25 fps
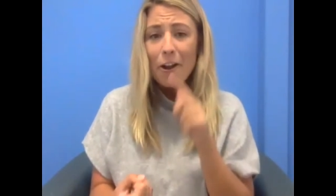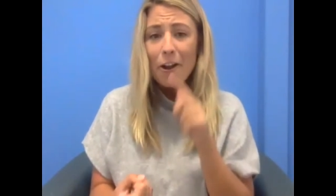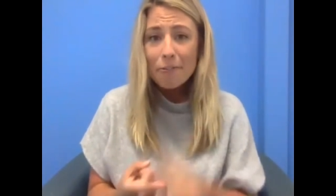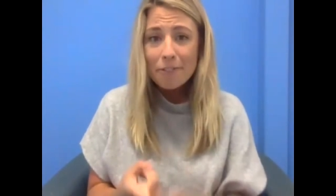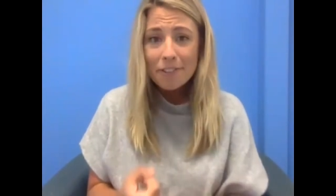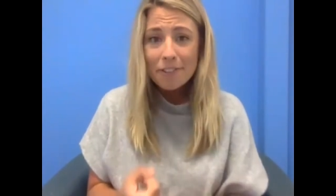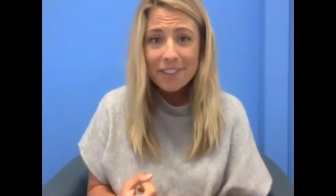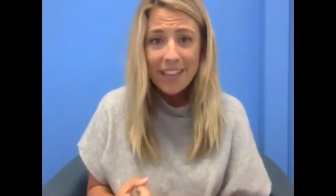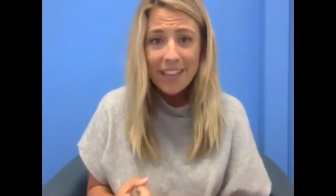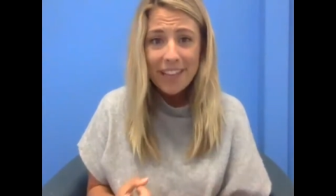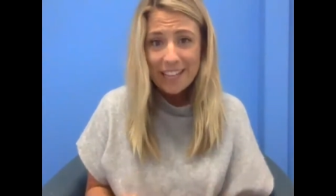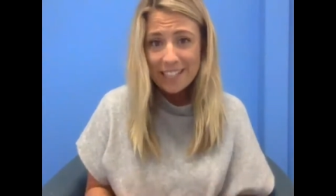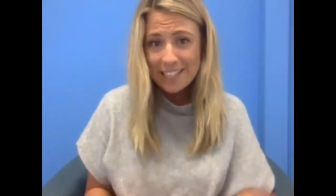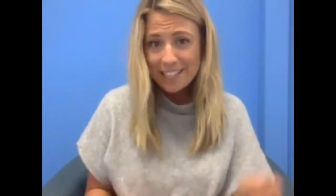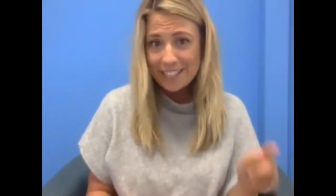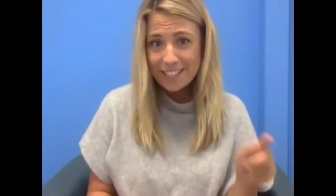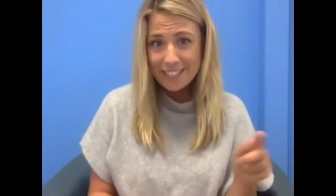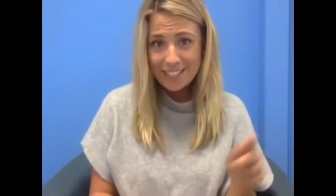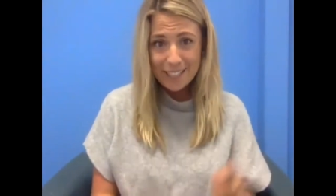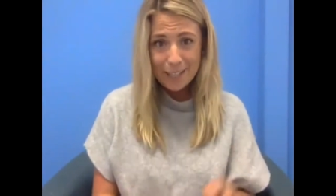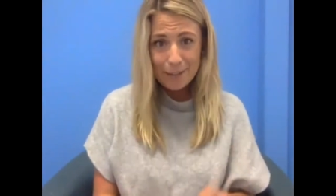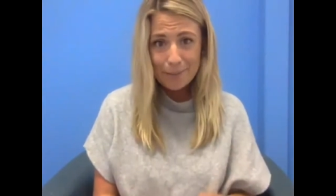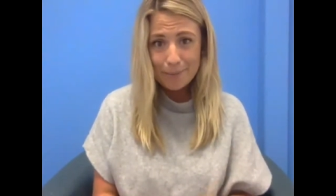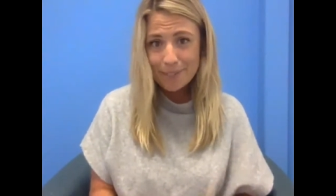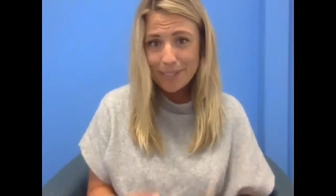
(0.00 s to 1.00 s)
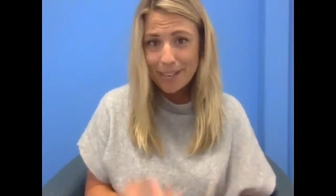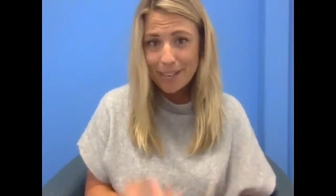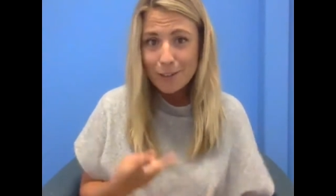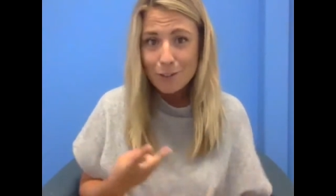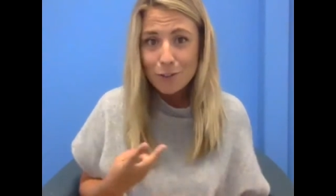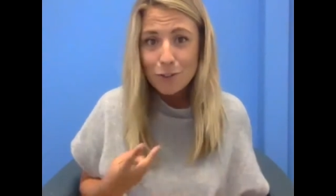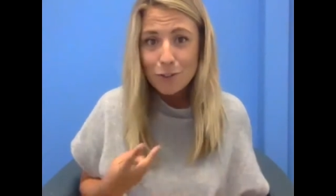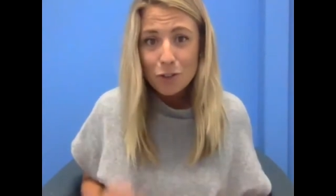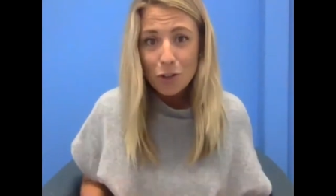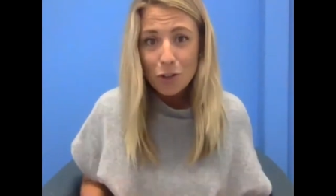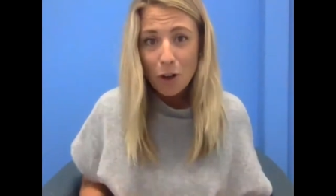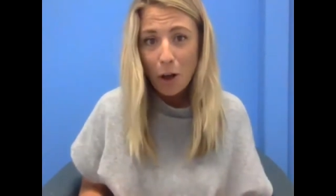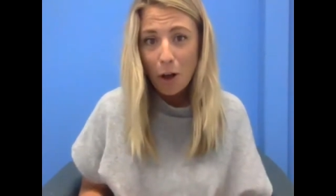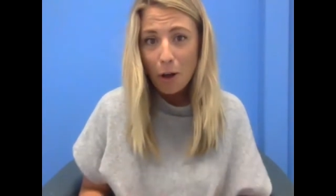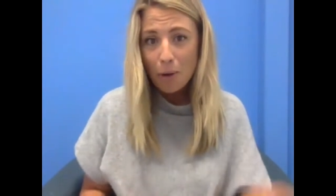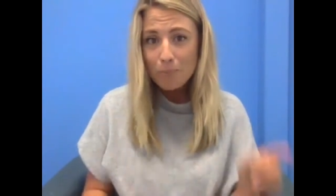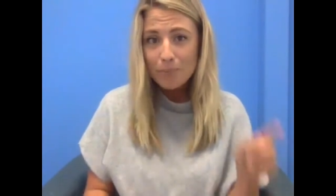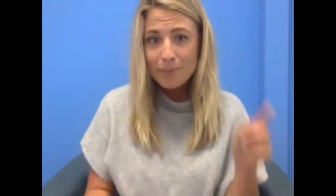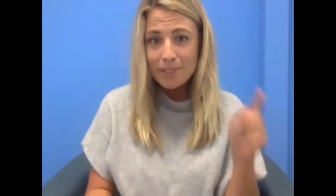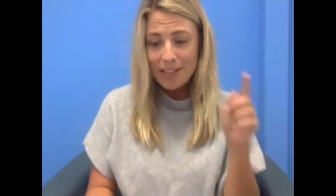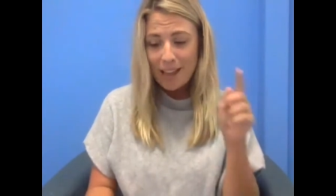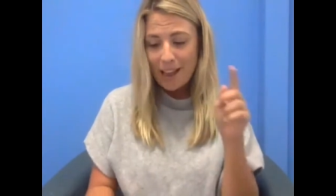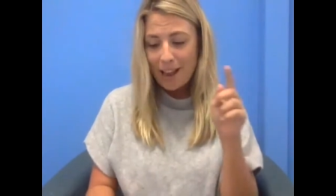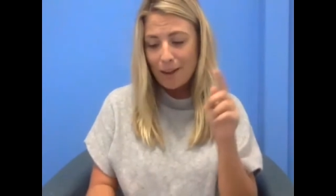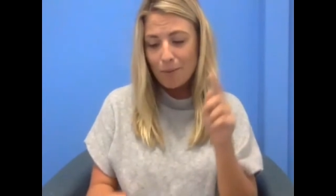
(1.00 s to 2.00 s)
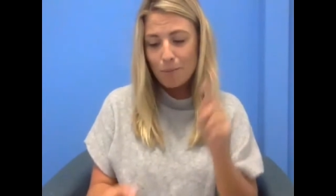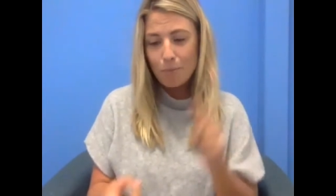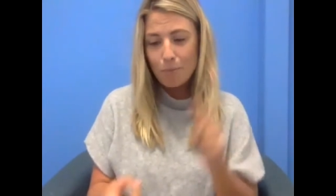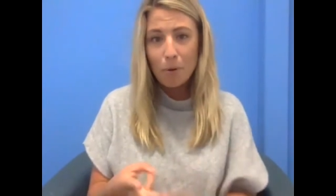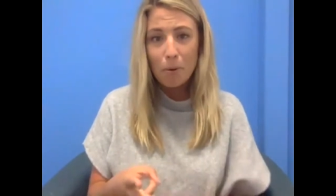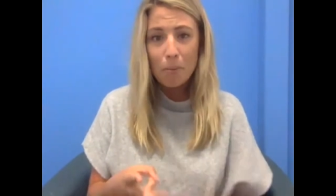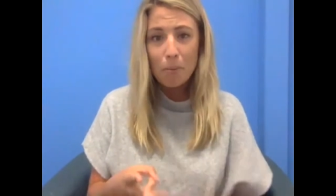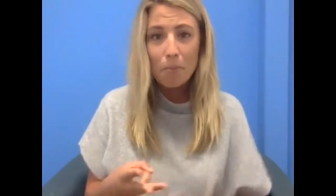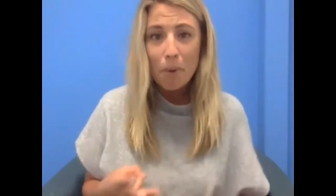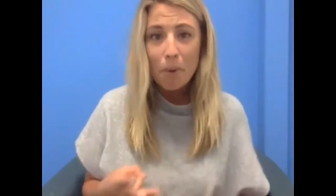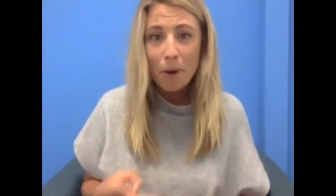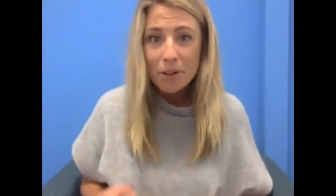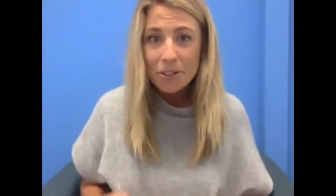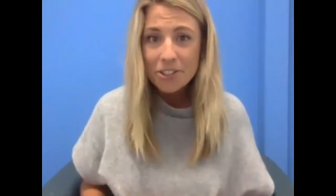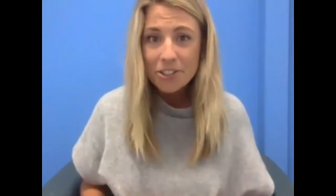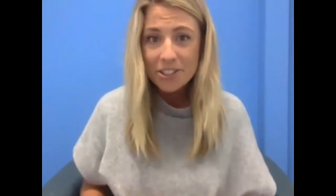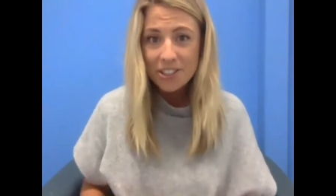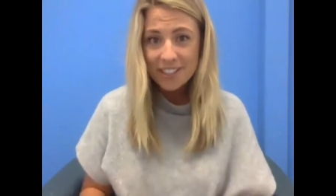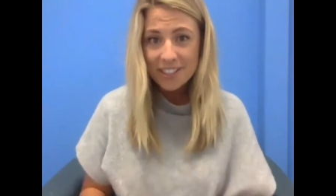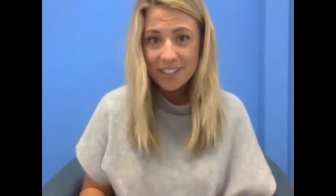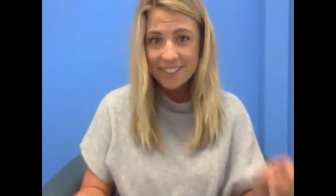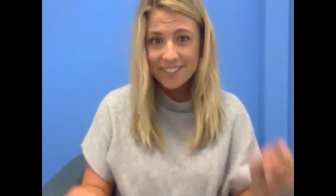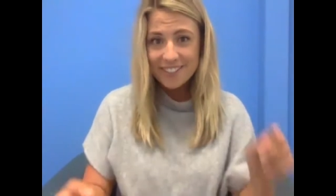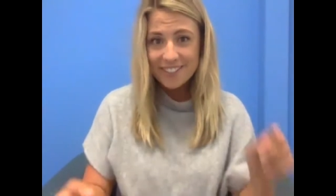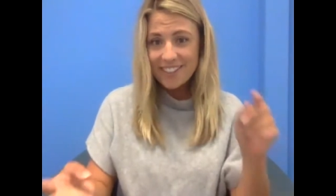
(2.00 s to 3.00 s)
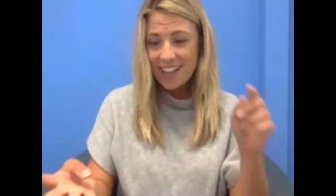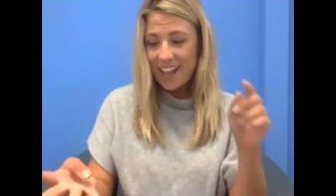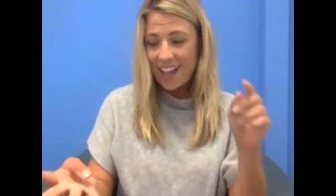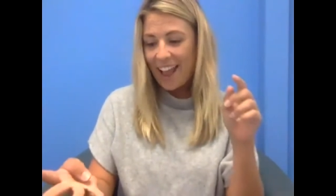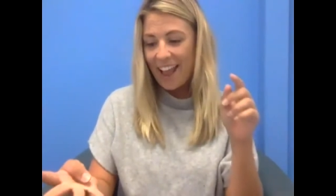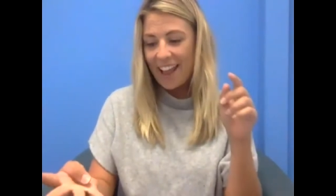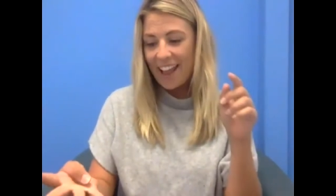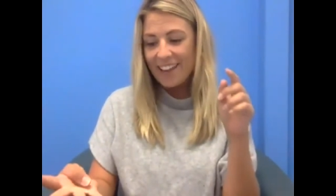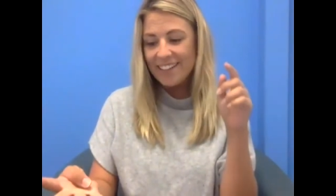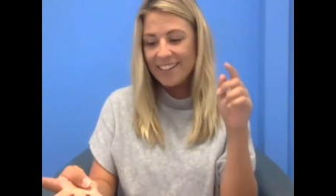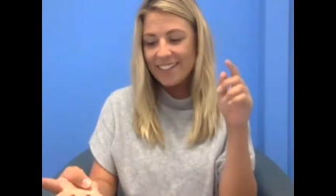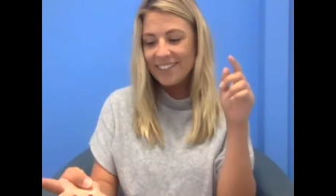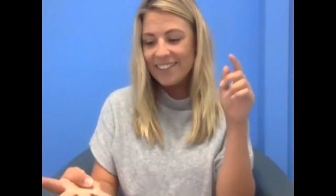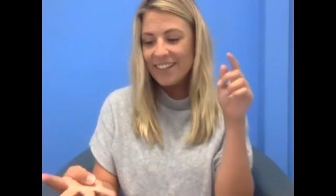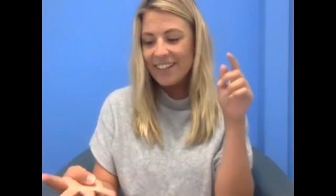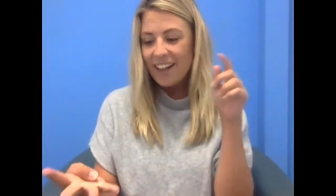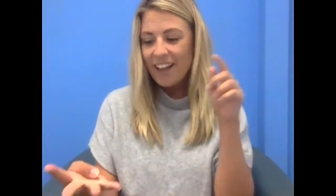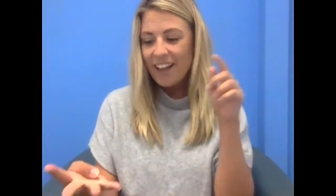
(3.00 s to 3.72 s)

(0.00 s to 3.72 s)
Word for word: relationships and jobs and promotions and